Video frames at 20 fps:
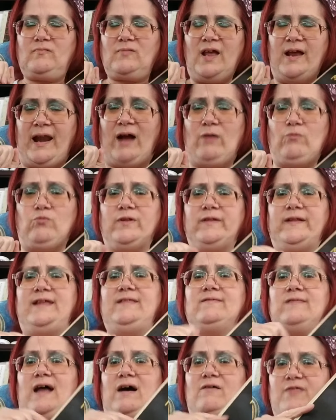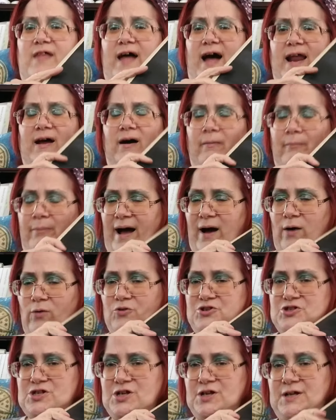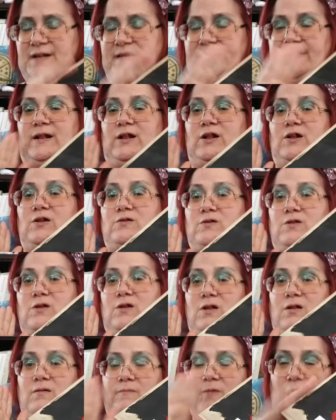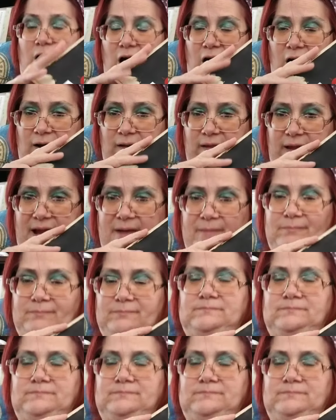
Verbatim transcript: And I really love that about Carly.